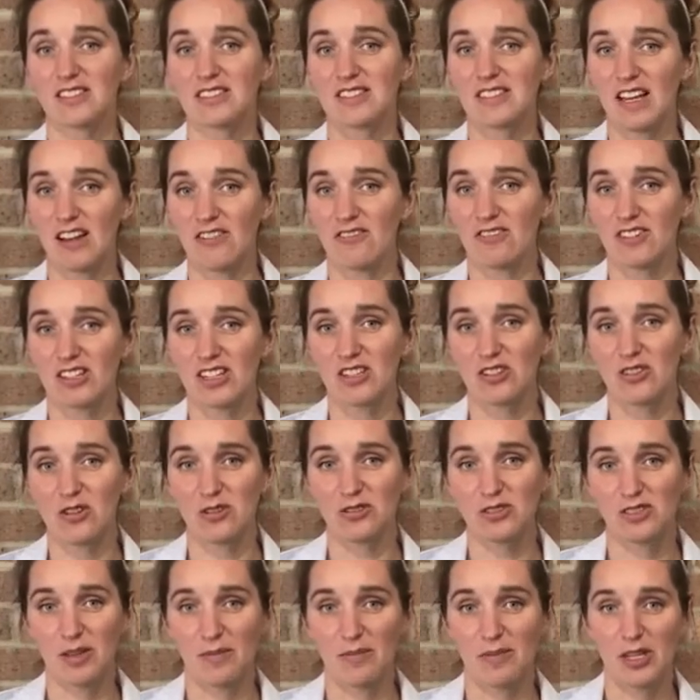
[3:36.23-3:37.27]
is definitely
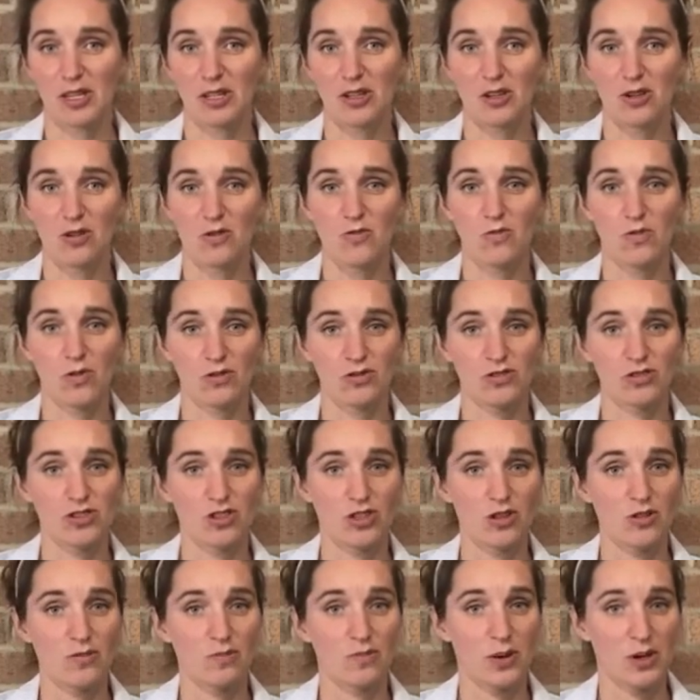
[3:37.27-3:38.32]
not something you want
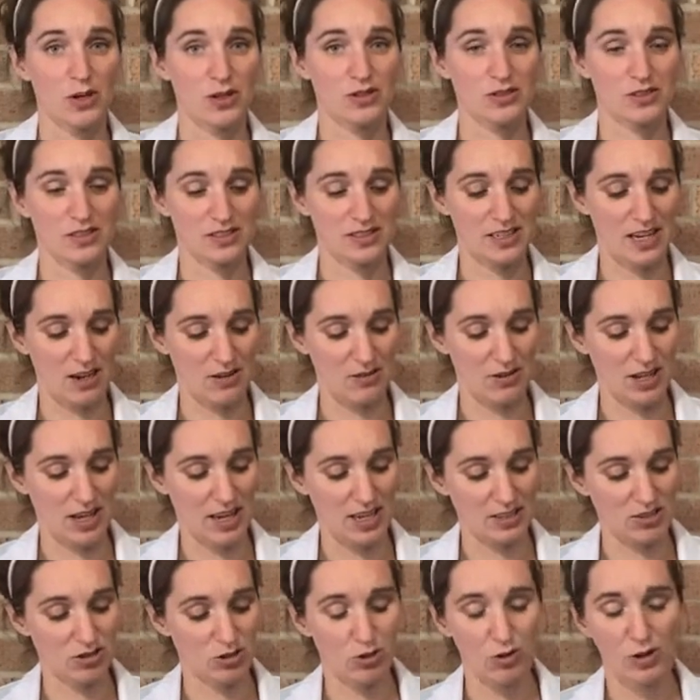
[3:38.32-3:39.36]
to put down
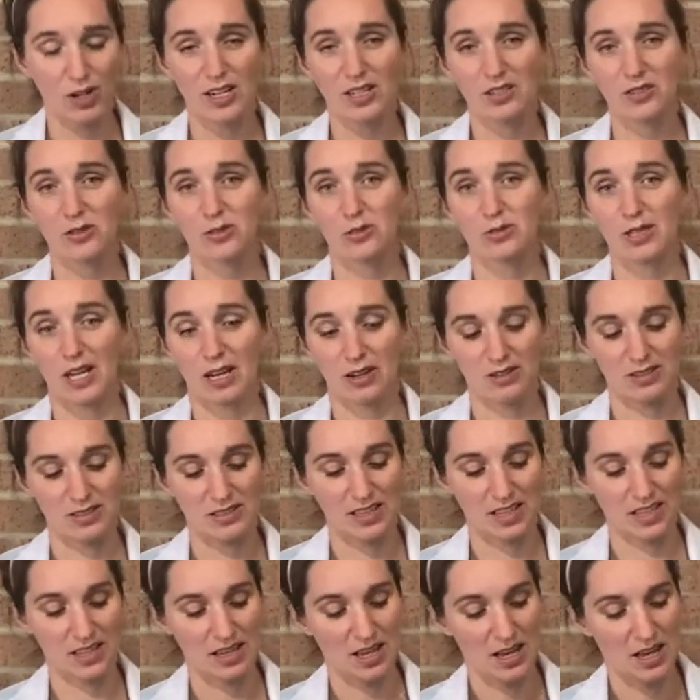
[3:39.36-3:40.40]
a toilet or down a
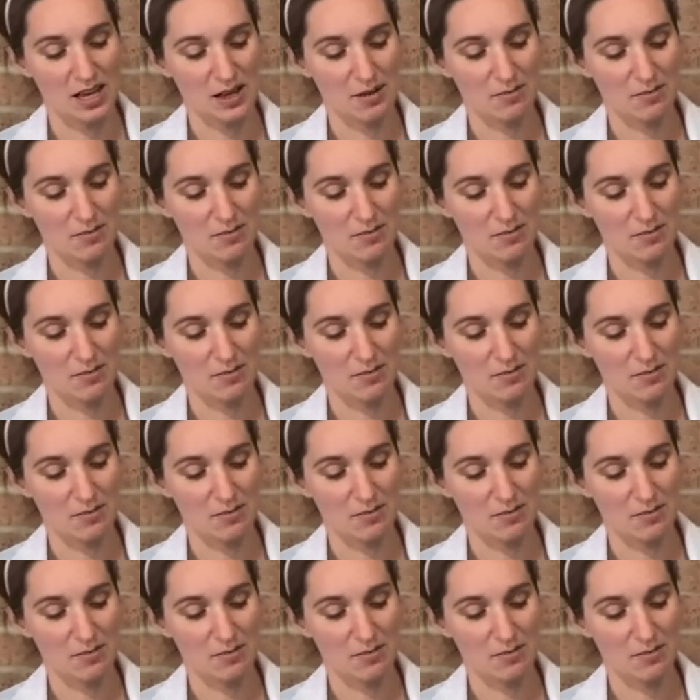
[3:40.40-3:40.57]
sink,